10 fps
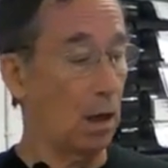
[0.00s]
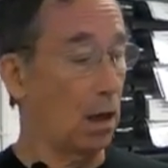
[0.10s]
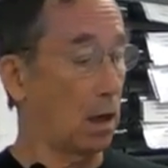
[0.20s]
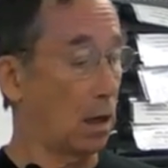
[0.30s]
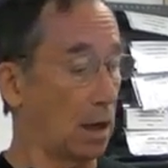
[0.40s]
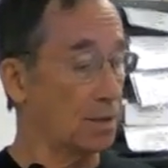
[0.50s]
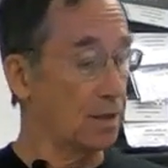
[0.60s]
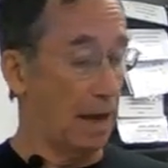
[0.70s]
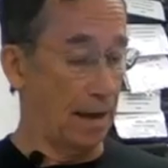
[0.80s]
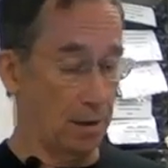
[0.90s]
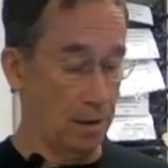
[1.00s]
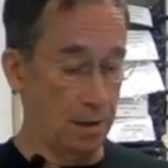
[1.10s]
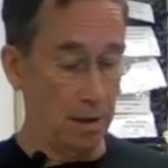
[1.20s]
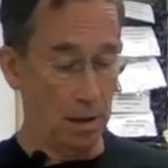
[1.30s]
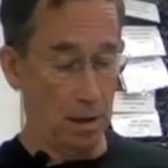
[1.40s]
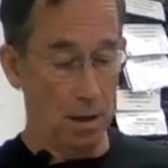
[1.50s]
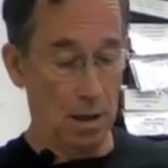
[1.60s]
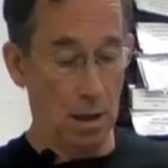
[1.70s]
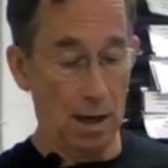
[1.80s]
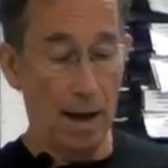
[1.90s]
uh, a standard
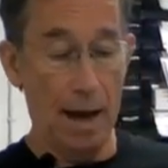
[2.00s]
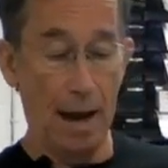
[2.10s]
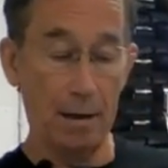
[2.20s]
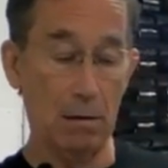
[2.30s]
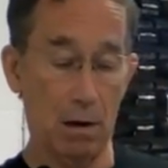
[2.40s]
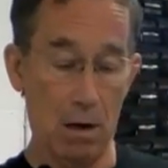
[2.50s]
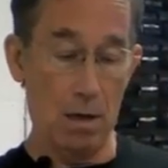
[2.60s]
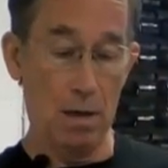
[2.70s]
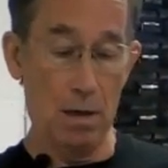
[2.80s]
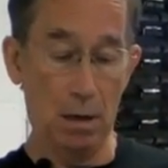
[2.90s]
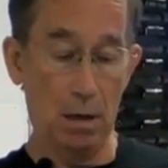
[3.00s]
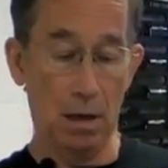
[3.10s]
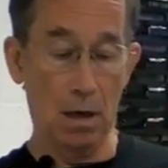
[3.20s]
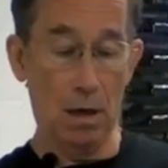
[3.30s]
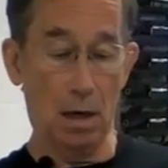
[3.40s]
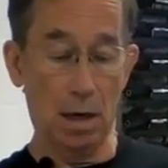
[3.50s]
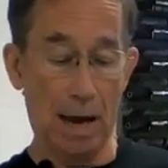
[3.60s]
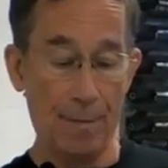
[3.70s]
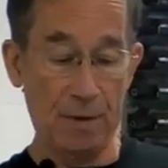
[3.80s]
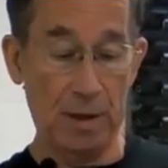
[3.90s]
handguard,
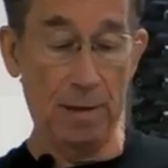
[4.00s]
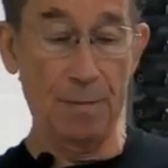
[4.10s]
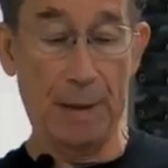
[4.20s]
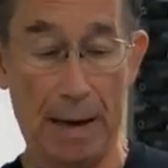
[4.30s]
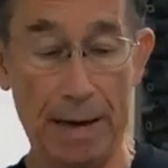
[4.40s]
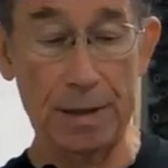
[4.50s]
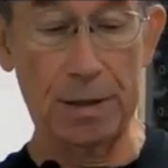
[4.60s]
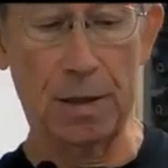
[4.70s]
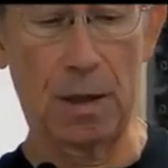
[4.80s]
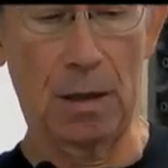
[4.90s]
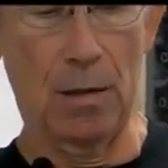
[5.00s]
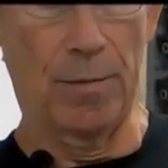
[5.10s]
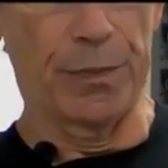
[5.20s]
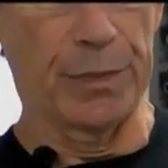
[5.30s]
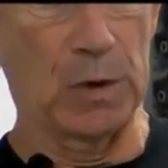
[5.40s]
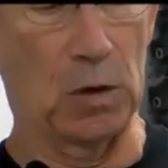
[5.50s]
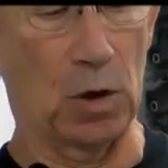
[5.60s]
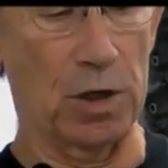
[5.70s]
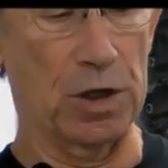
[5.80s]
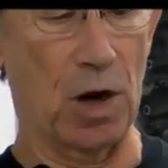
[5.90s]
clamped it in place,
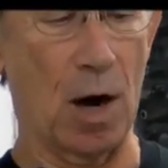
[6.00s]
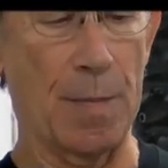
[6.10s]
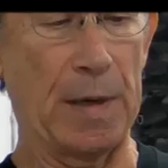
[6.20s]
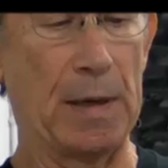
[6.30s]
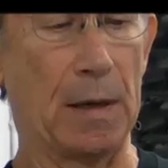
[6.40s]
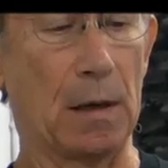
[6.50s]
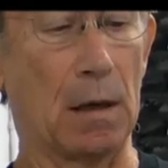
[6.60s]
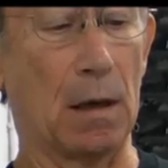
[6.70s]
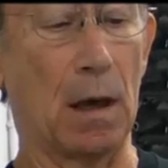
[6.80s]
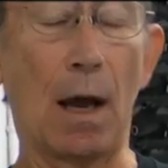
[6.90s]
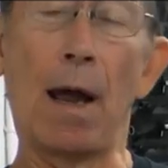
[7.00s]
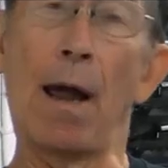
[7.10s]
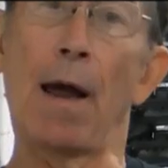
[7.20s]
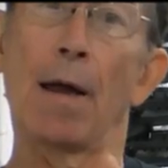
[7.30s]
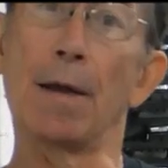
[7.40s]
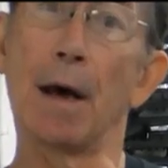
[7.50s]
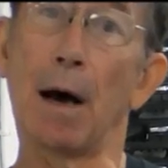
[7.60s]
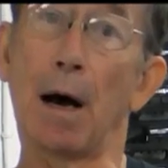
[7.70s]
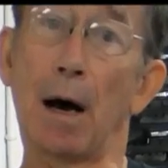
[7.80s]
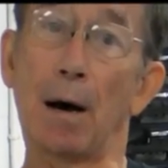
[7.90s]
took a Sharpie, and
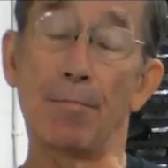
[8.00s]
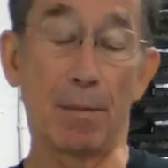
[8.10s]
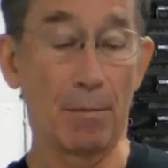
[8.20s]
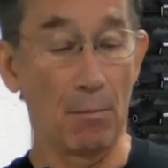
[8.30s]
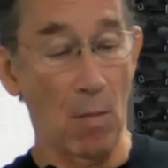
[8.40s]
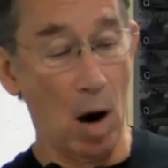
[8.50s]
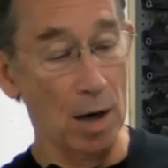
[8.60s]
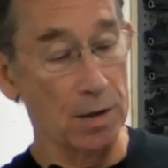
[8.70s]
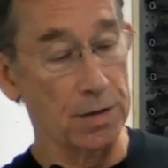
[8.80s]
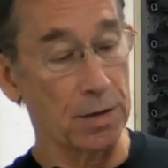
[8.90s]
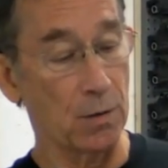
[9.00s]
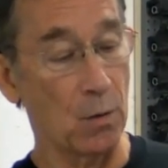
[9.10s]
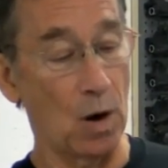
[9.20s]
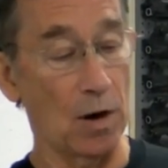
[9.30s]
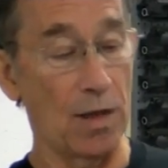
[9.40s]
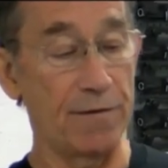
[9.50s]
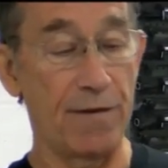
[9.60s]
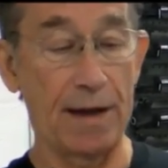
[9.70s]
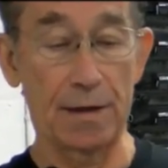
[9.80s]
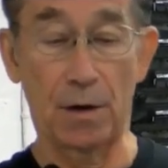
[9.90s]
um, marked where the
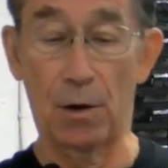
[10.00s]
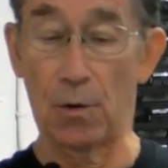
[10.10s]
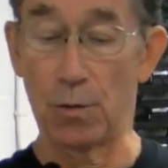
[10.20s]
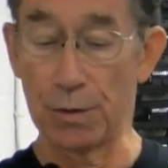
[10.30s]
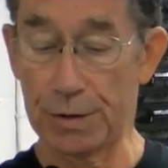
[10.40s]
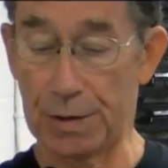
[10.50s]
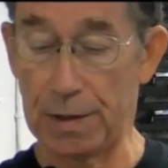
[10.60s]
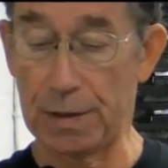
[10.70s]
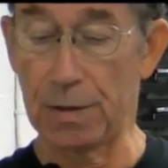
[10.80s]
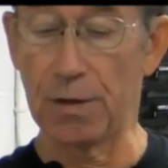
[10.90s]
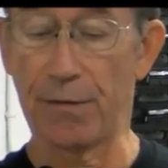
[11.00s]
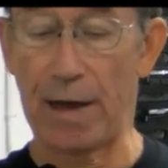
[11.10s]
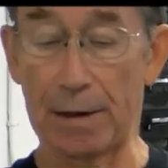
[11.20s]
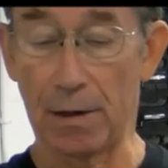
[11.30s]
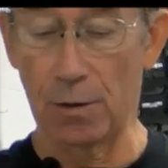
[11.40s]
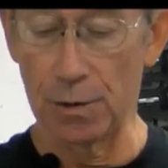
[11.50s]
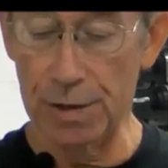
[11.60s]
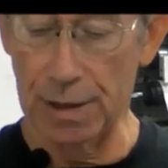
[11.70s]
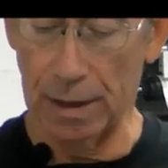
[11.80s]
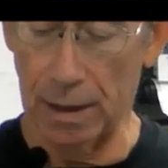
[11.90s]
vent holes, these are the vent holes
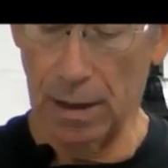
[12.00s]
here,